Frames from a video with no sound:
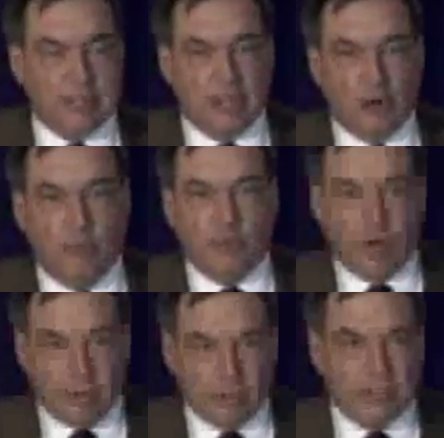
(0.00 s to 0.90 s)
and I hope we're
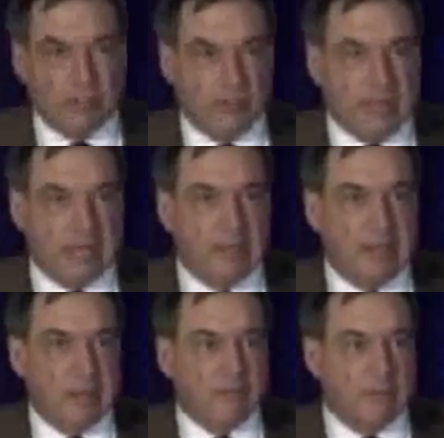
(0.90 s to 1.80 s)
able to do that
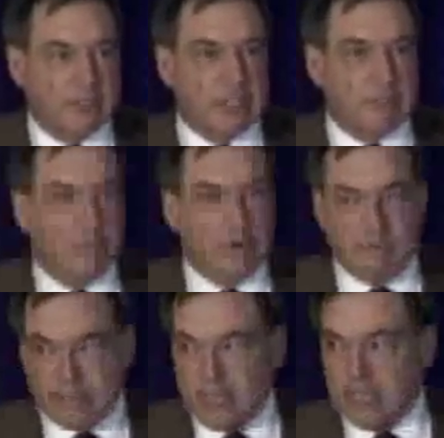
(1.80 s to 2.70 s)
from a standpoint
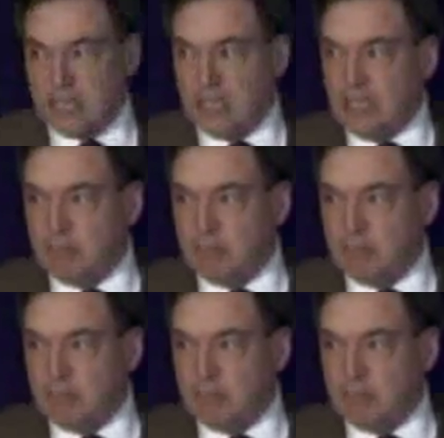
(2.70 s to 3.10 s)
of, again,